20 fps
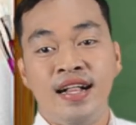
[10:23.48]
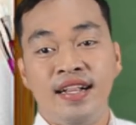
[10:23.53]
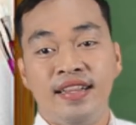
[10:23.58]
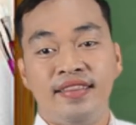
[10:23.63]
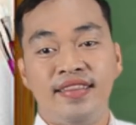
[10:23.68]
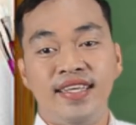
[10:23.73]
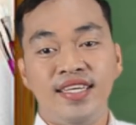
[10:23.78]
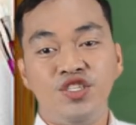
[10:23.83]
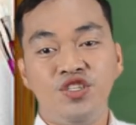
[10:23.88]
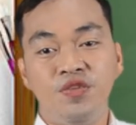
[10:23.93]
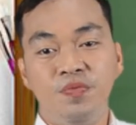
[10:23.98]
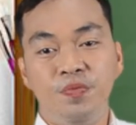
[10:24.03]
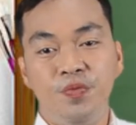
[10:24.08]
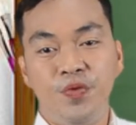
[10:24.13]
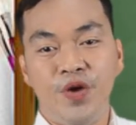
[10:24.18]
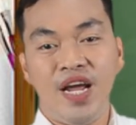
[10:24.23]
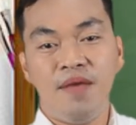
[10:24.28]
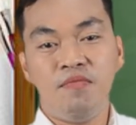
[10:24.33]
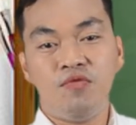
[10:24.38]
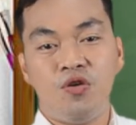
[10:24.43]
The
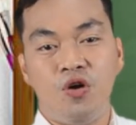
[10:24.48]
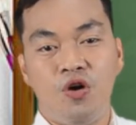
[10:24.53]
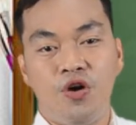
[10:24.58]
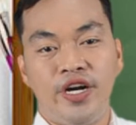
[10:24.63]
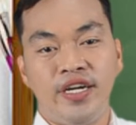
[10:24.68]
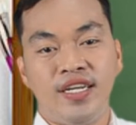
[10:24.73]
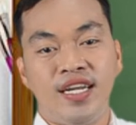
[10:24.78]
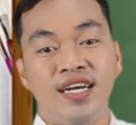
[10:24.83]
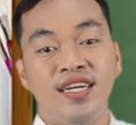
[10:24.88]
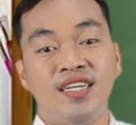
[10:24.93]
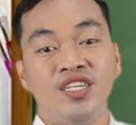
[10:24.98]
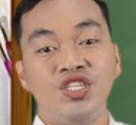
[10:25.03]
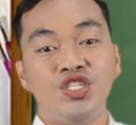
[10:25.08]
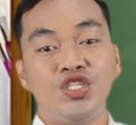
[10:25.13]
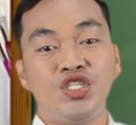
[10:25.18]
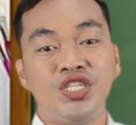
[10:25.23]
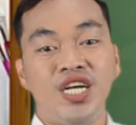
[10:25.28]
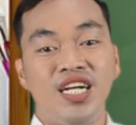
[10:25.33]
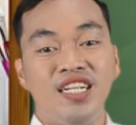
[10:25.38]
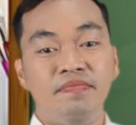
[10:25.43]
Supreme Court
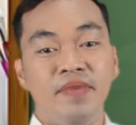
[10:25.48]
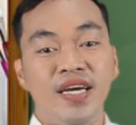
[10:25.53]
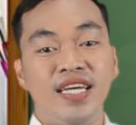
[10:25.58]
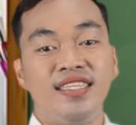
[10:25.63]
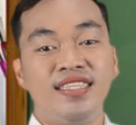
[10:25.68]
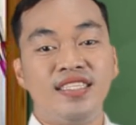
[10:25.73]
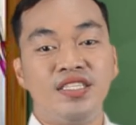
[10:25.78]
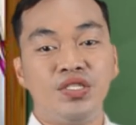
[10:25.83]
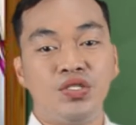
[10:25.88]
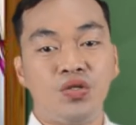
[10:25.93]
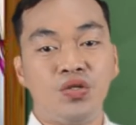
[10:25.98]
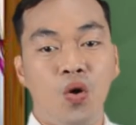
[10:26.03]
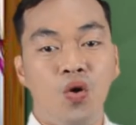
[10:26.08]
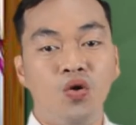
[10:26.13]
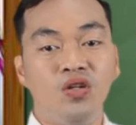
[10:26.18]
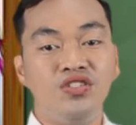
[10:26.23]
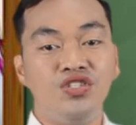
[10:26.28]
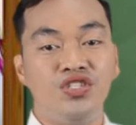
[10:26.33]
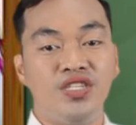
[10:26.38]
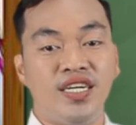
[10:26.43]
shall be the
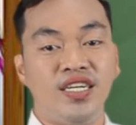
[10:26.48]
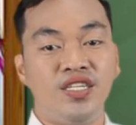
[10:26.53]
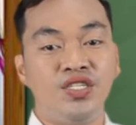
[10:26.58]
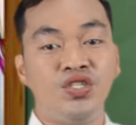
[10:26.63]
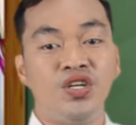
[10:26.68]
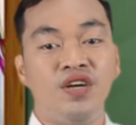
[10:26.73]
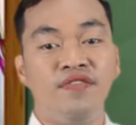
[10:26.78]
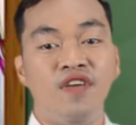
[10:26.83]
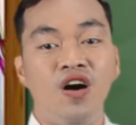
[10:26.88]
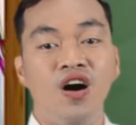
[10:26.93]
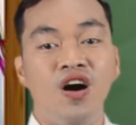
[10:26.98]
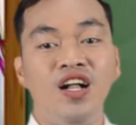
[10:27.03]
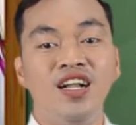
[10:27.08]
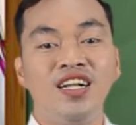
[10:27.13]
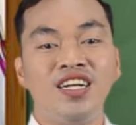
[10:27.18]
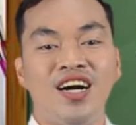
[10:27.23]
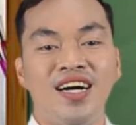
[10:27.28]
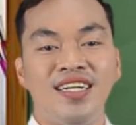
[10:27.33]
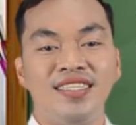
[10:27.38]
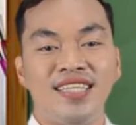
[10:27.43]
sole judge of all
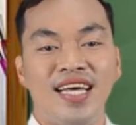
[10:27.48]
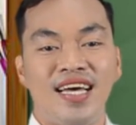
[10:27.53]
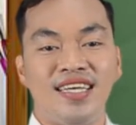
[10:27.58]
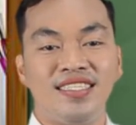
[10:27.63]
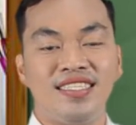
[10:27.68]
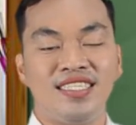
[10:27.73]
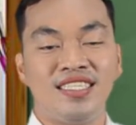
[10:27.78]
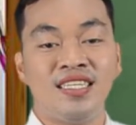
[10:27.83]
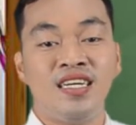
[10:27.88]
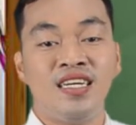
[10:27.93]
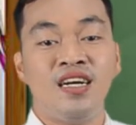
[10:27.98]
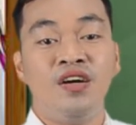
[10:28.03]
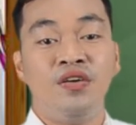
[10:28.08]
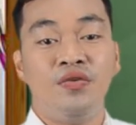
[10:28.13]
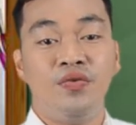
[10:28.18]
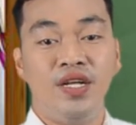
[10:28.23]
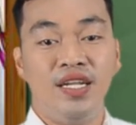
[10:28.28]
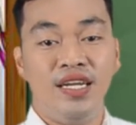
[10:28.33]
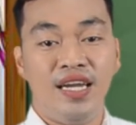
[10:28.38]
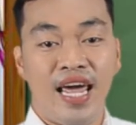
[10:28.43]
contests
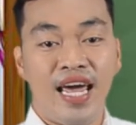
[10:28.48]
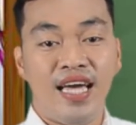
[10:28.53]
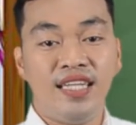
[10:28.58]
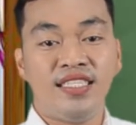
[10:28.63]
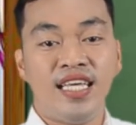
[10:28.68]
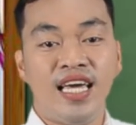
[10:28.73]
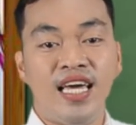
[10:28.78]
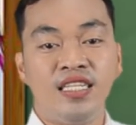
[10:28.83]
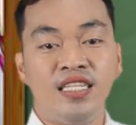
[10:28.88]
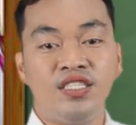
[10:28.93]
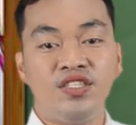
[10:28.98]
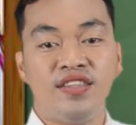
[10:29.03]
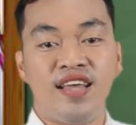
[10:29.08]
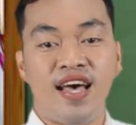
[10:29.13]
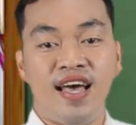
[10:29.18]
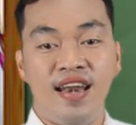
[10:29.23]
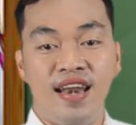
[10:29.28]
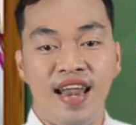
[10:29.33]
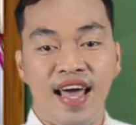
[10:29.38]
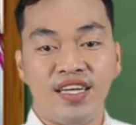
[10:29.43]
relating to the
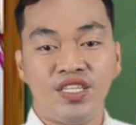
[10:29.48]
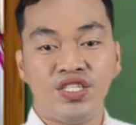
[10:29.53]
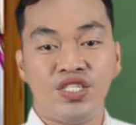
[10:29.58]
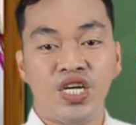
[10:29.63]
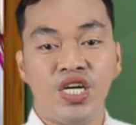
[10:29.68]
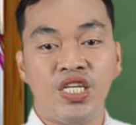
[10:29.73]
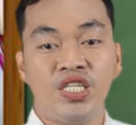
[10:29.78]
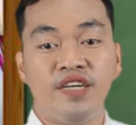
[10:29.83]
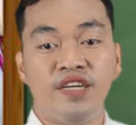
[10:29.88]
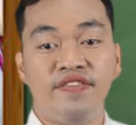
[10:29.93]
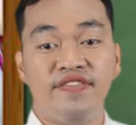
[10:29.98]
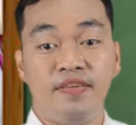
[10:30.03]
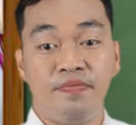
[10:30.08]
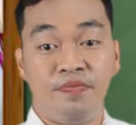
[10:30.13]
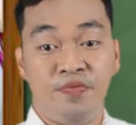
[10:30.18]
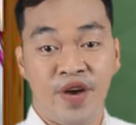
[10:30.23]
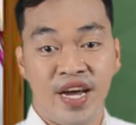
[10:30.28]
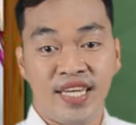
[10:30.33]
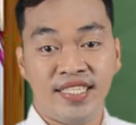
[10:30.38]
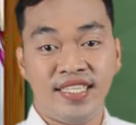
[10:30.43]
election of the
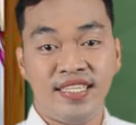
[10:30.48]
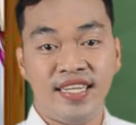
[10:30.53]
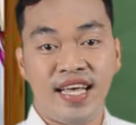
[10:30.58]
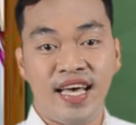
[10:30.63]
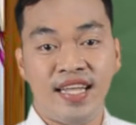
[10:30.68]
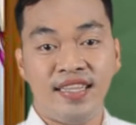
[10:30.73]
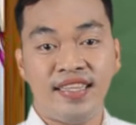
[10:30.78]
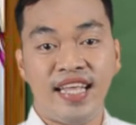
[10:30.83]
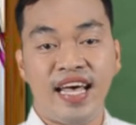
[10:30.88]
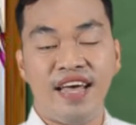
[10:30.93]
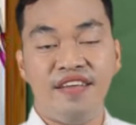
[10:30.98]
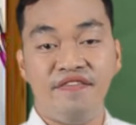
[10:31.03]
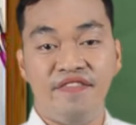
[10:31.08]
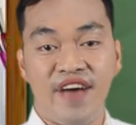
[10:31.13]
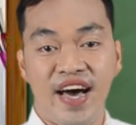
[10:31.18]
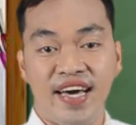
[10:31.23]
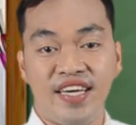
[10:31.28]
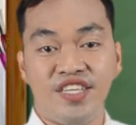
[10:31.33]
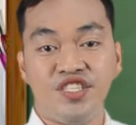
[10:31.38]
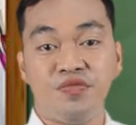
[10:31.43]
president and
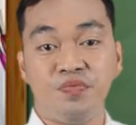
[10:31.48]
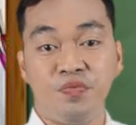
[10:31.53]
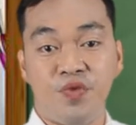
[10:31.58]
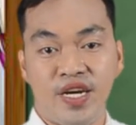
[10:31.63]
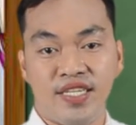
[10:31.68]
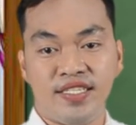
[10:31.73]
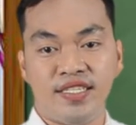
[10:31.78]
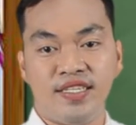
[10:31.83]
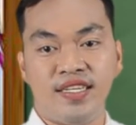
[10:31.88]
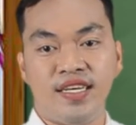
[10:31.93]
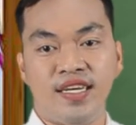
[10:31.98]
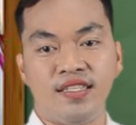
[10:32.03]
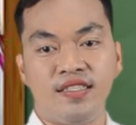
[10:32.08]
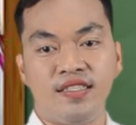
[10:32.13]
vice president.